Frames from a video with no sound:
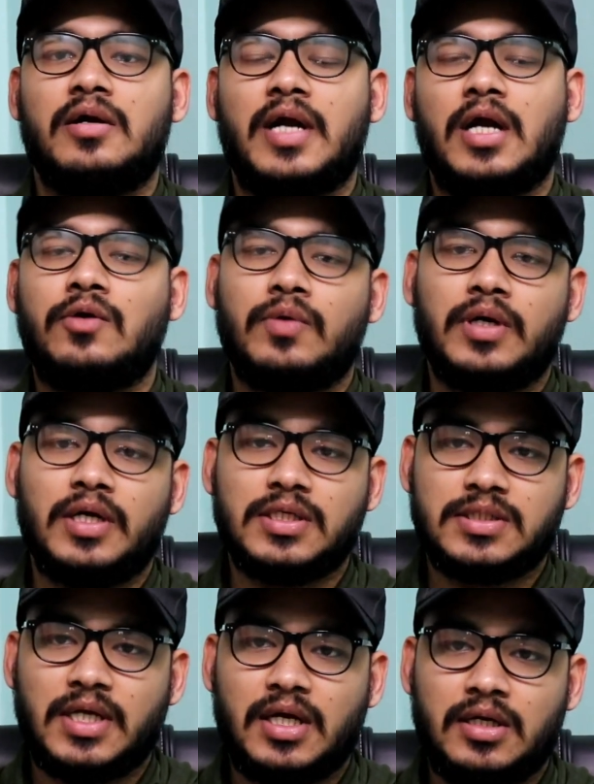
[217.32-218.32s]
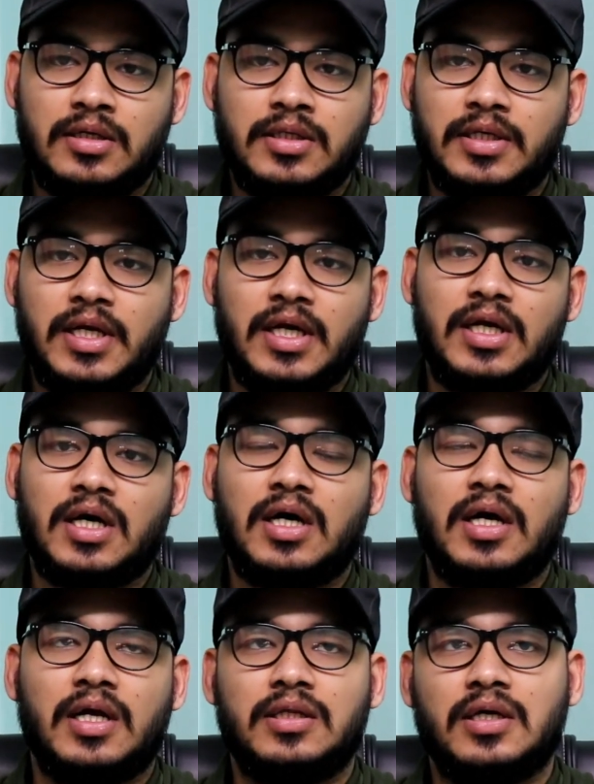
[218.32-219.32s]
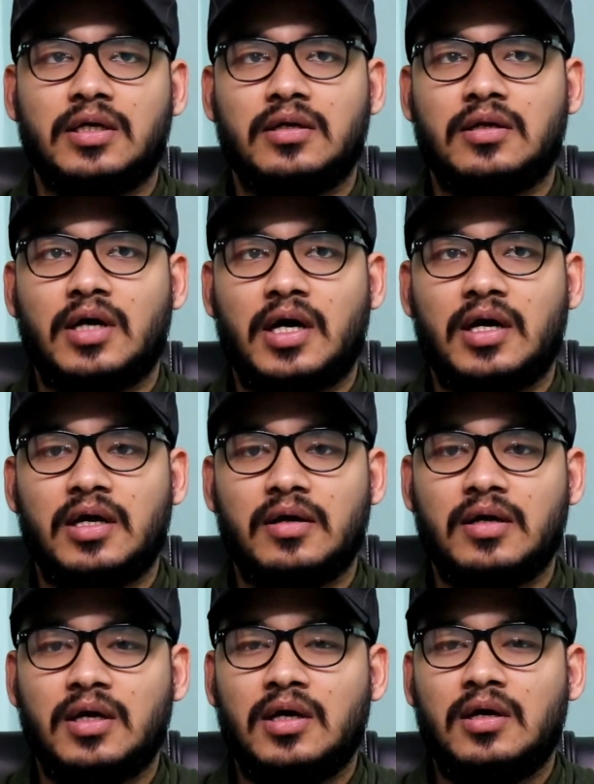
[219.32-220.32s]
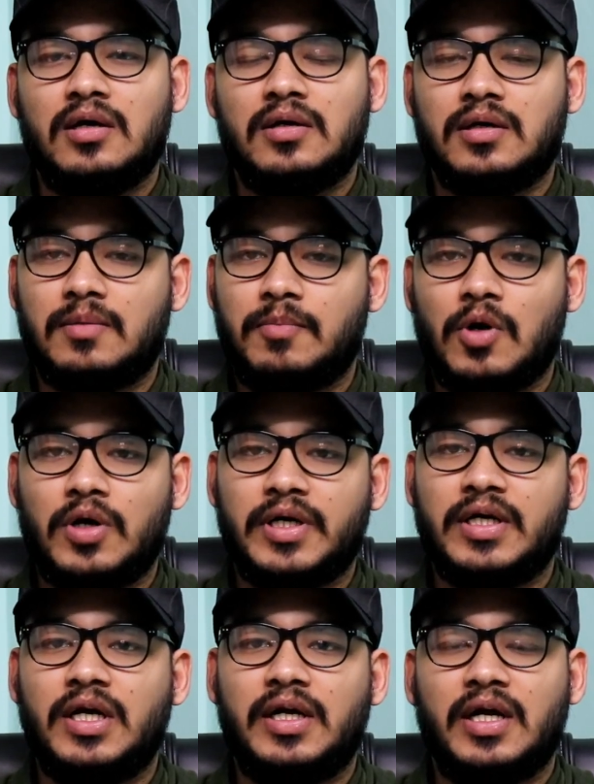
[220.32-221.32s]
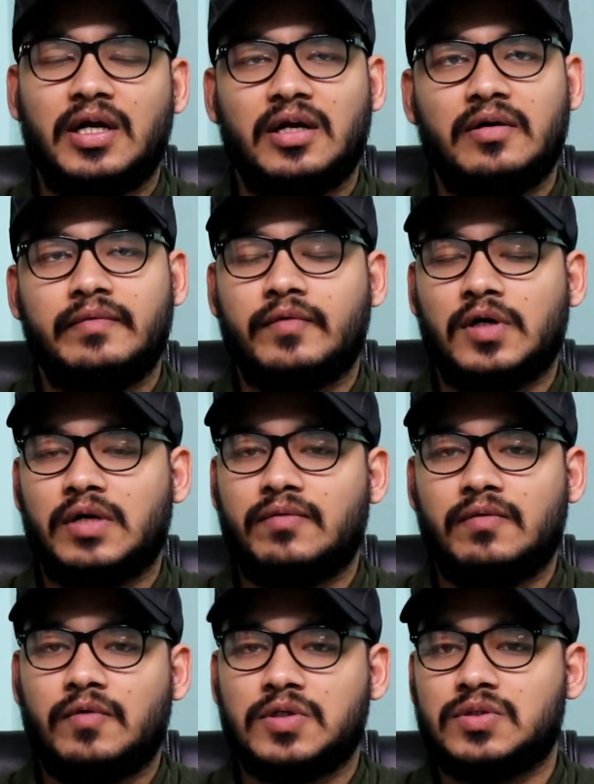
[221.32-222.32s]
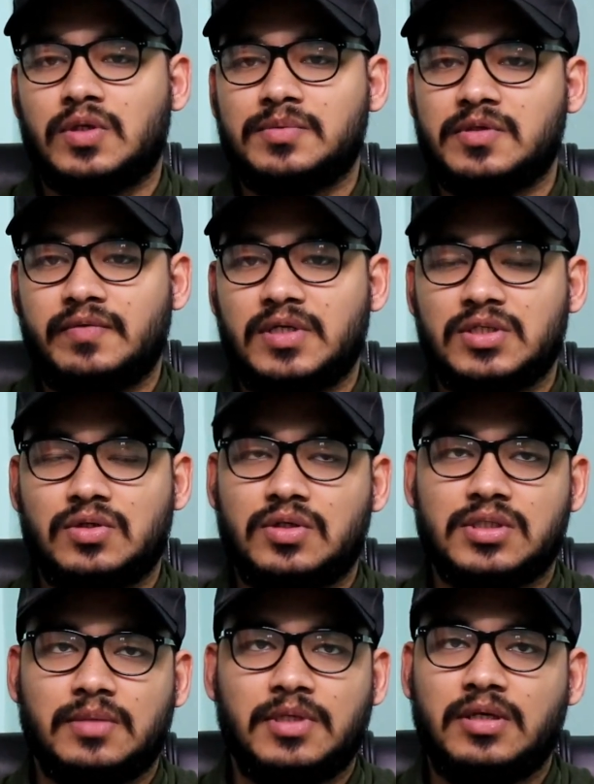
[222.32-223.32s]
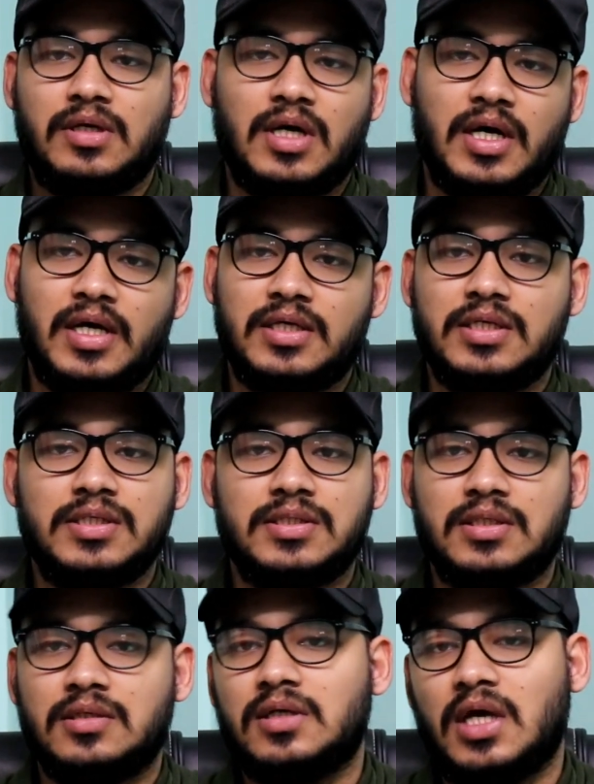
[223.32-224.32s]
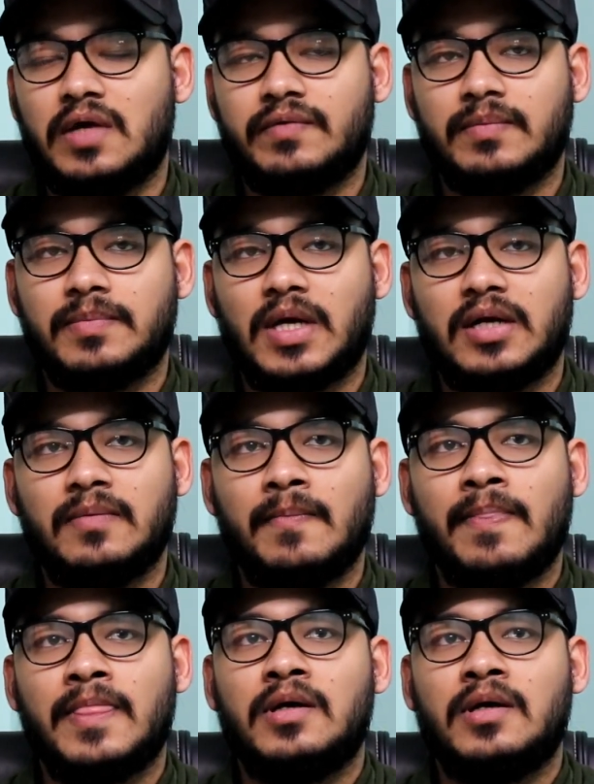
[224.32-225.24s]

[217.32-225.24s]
tried to understand the data, and then I plotted it, and whatever was the observation or something, I just gave him that.